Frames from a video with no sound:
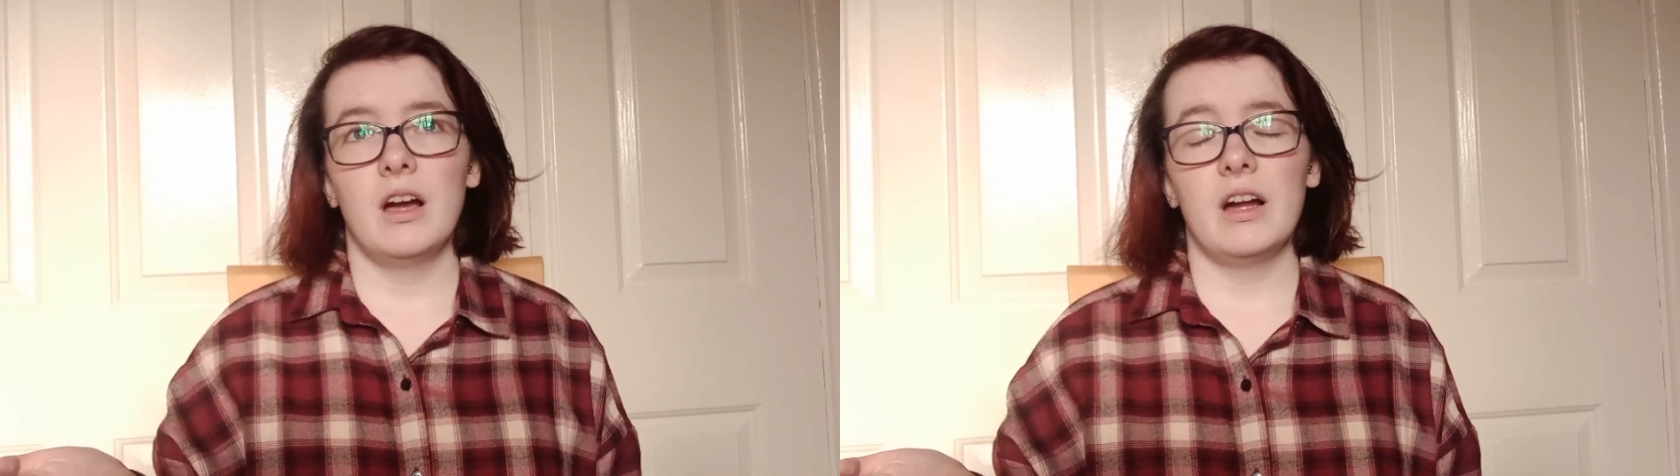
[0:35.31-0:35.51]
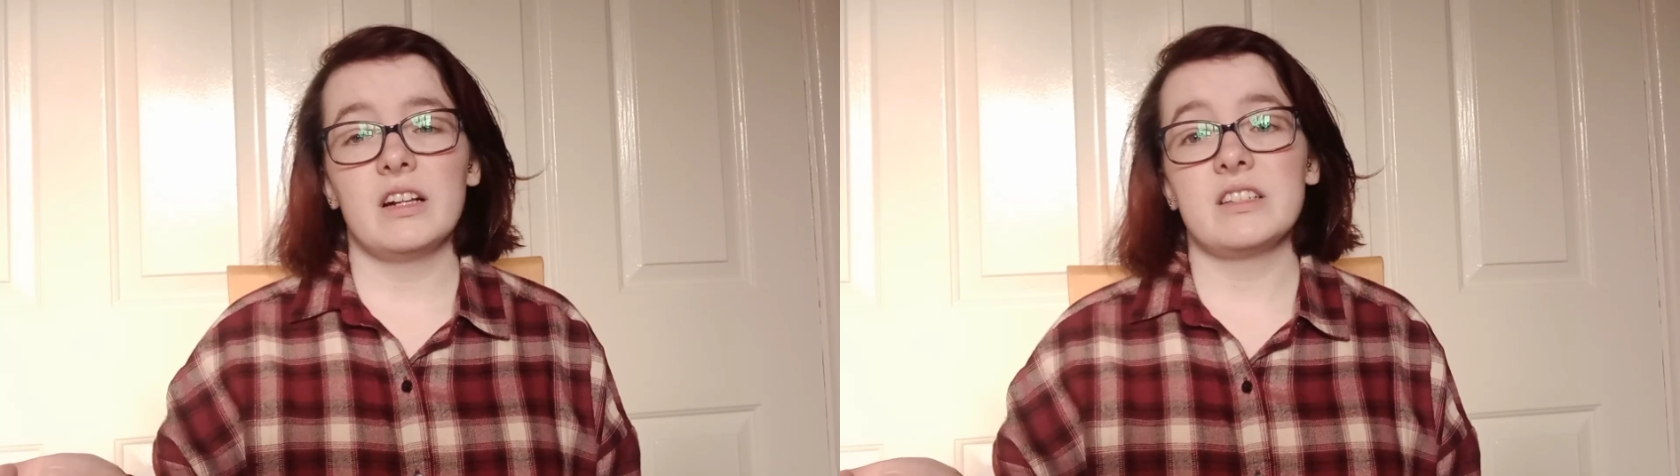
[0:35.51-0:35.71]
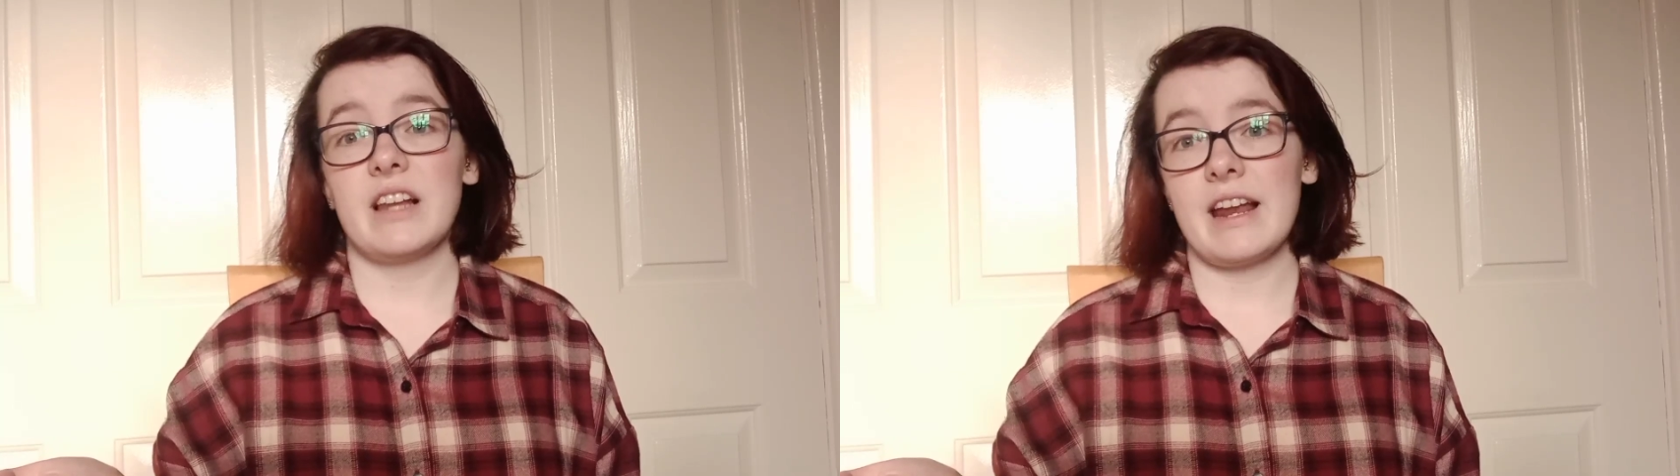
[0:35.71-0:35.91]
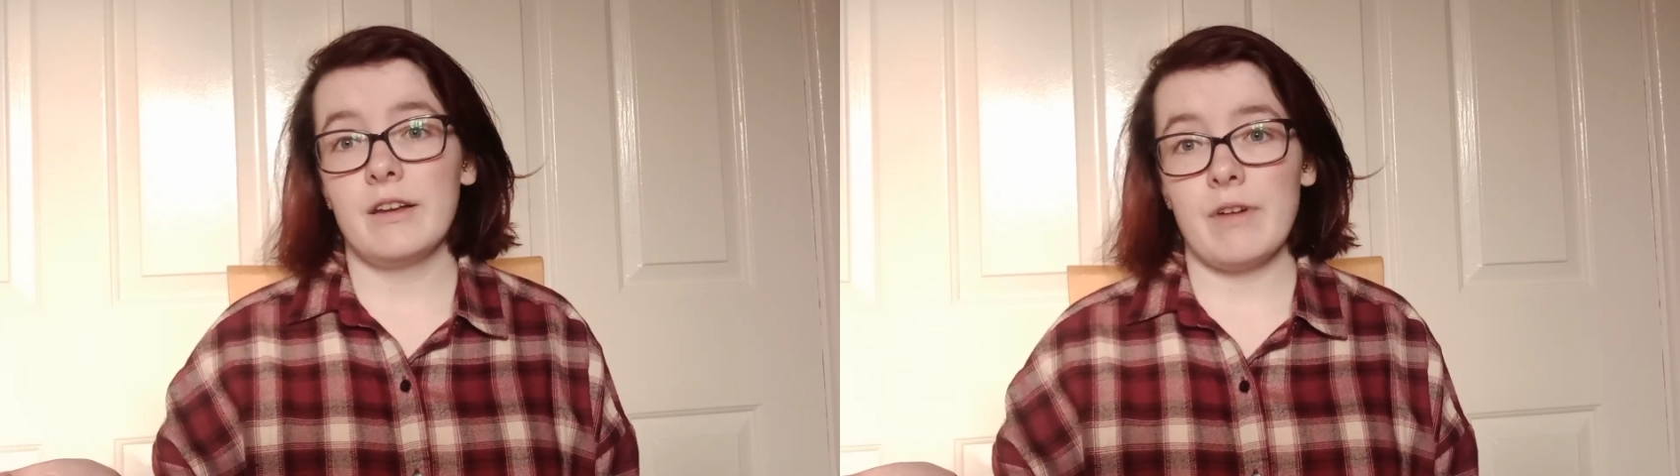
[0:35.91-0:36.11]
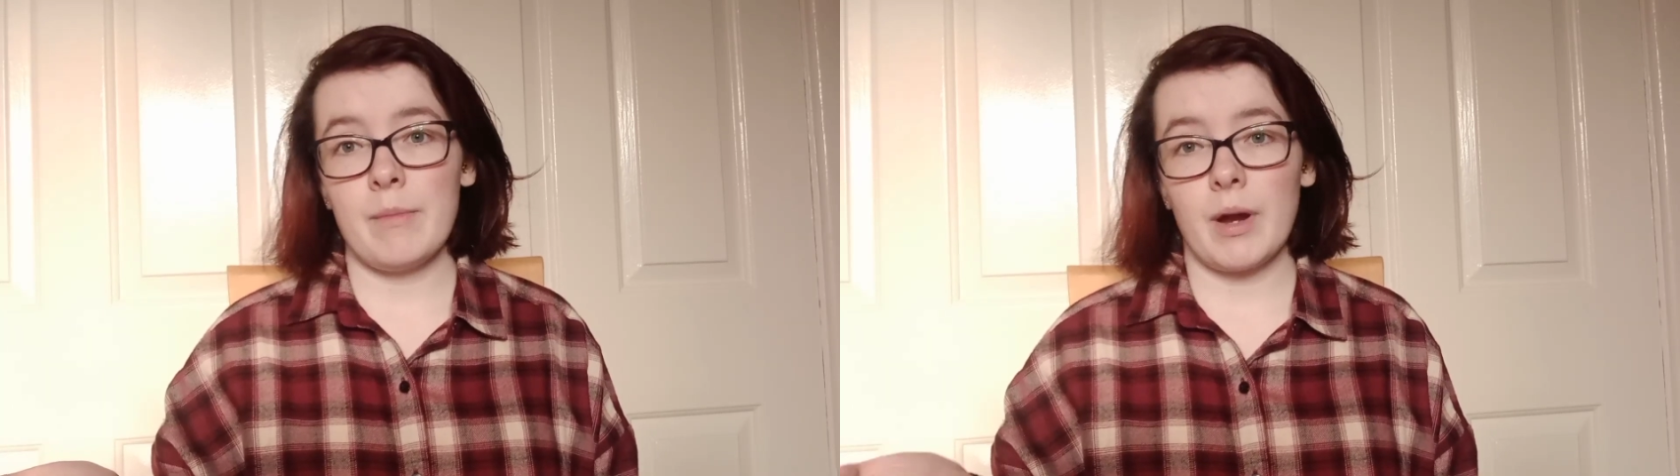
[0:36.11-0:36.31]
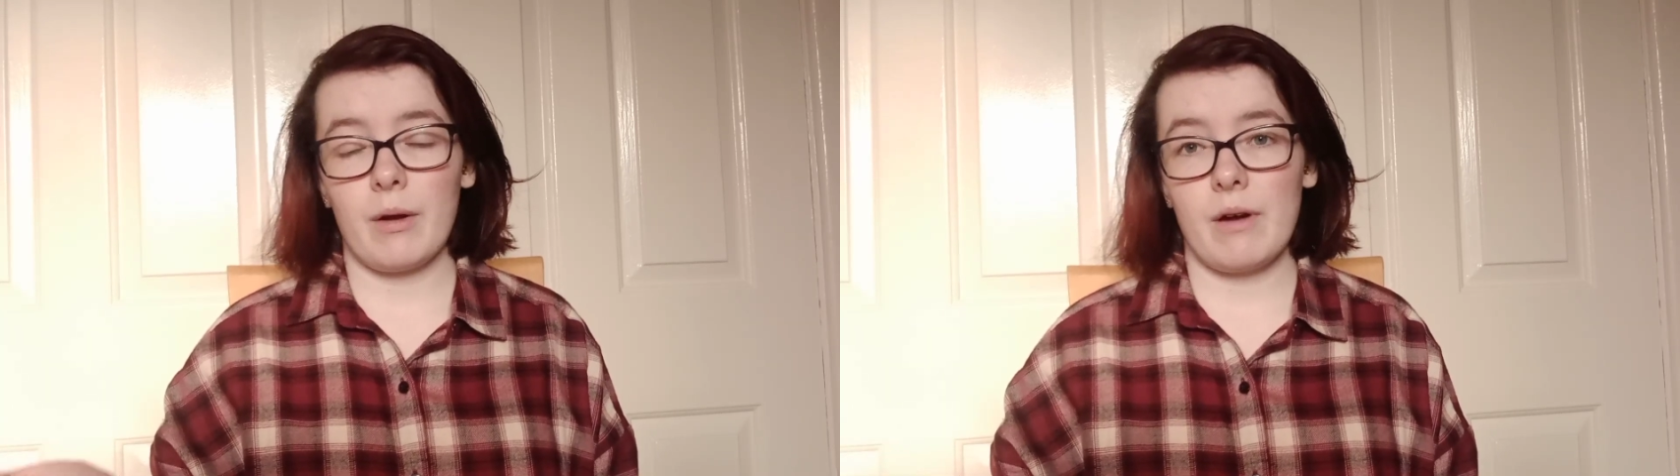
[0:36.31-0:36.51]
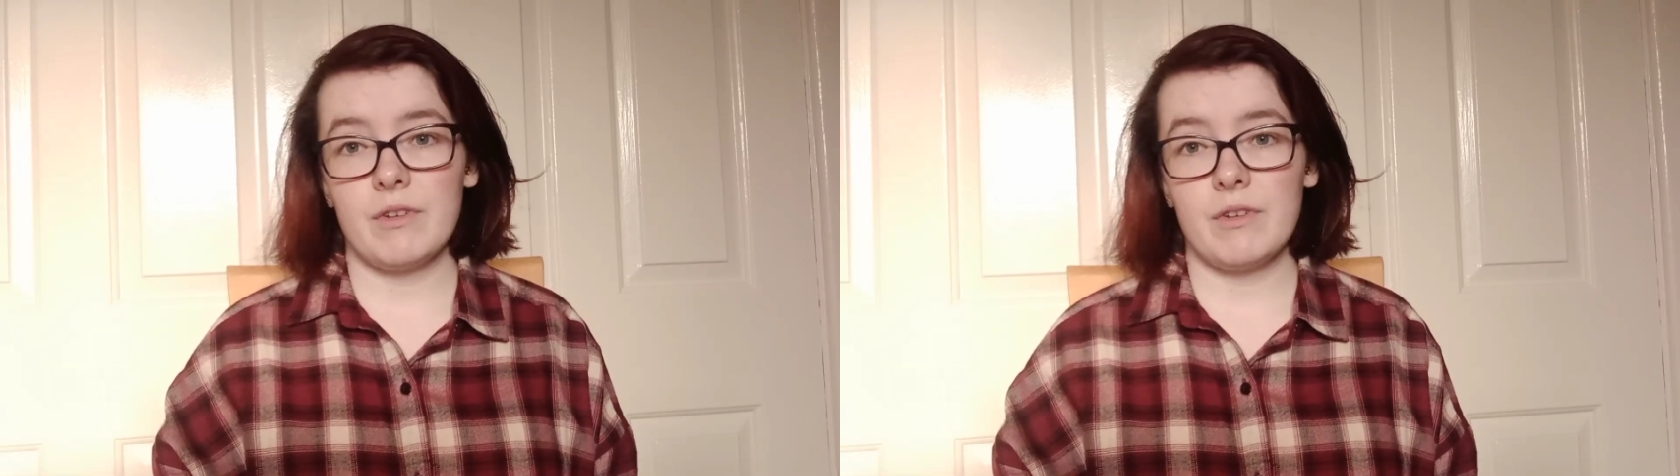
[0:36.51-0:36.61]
It's late November, however,